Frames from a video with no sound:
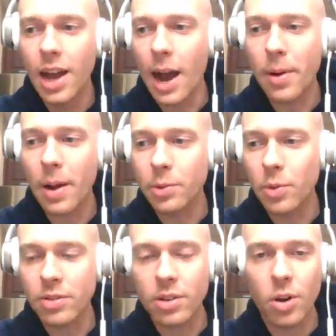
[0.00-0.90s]
I
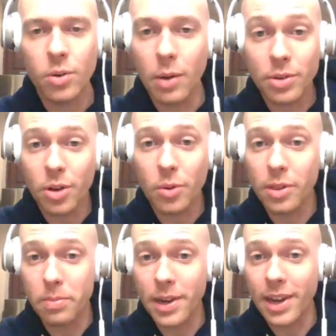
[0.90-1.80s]
wasn't going
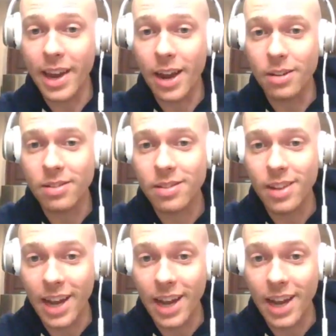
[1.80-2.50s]
to the big accounts.